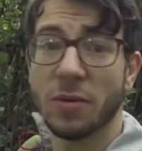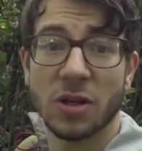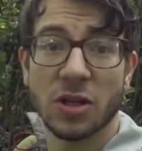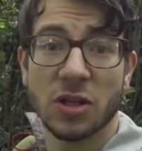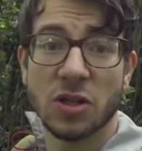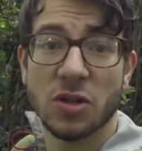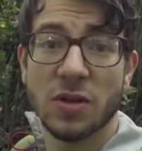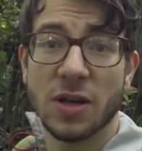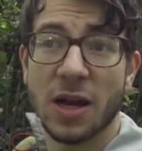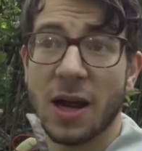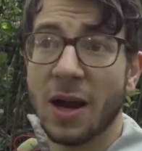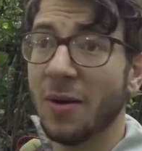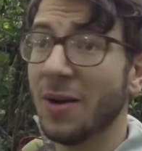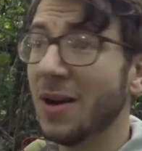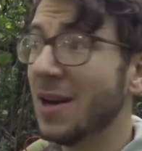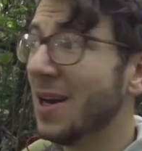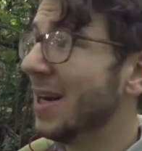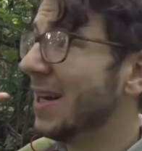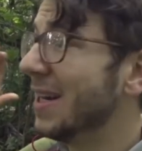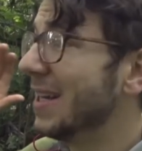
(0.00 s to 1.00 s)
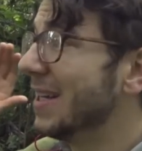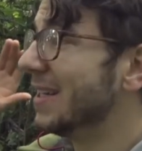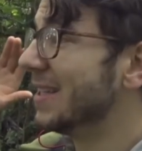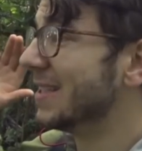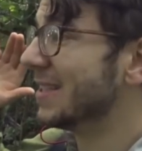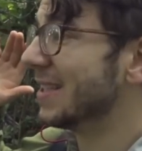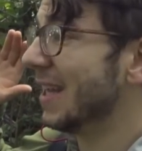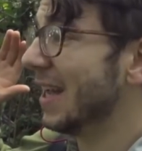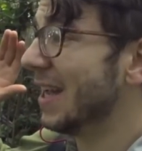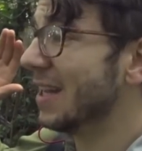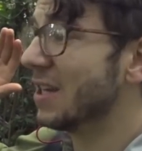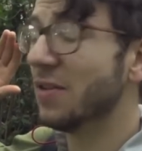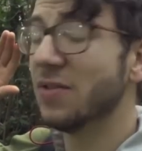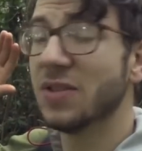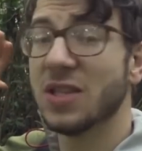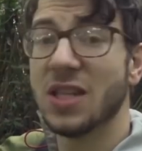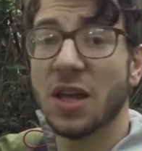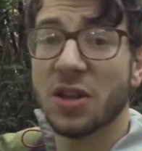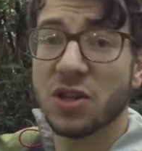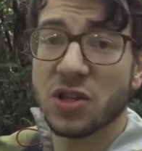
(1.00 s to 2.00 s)
I'm going to do now is head over
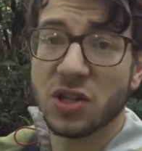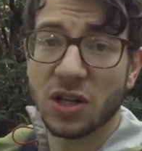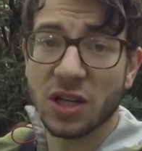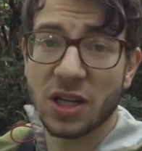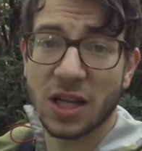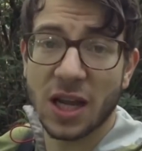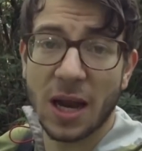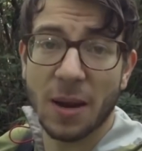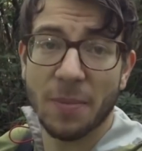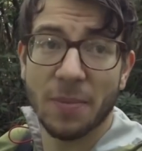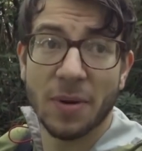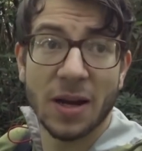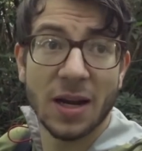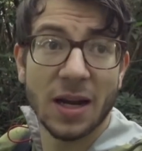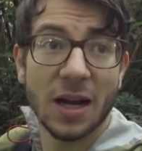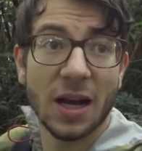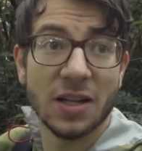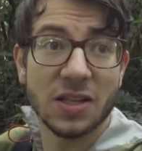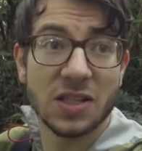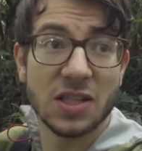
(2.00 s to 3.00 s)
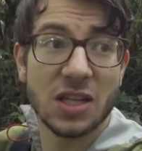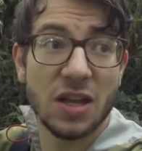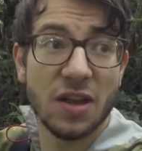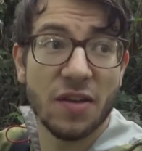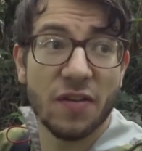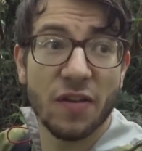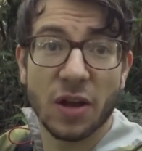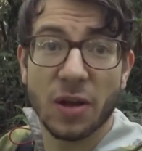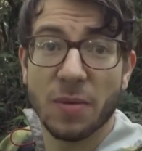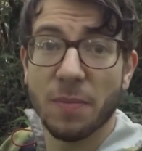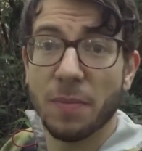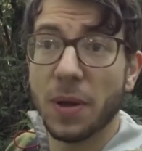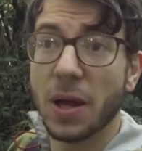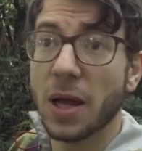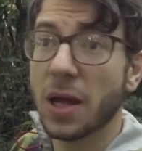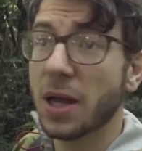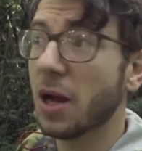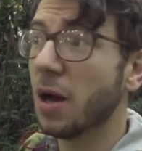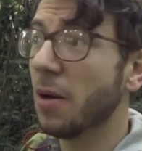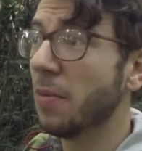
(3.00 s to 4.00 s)
to the other side of camp and see if I can
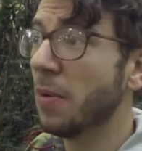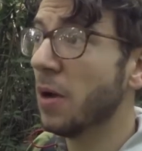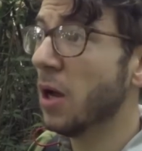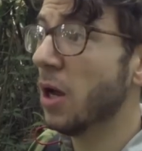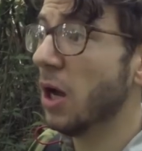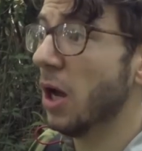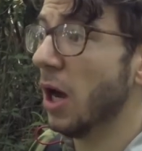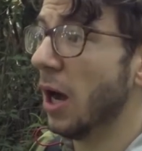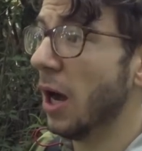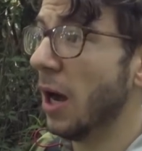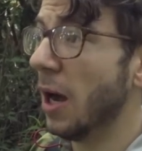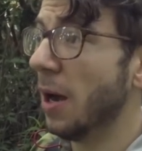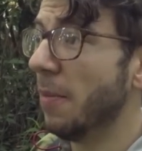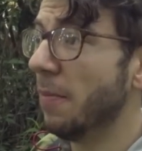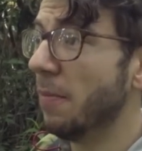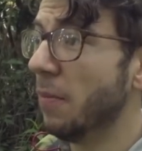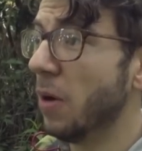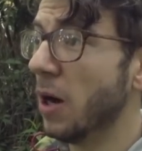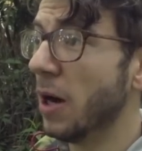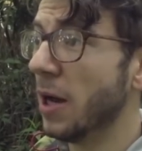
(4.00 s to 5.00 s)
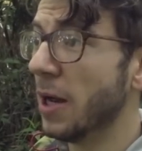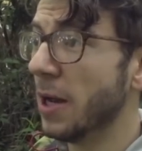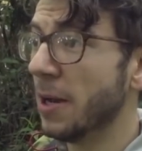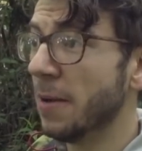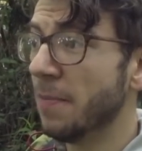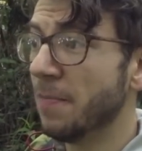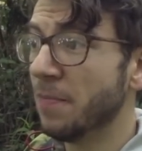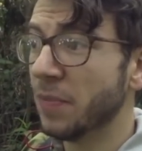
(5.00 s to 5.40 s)
pick up my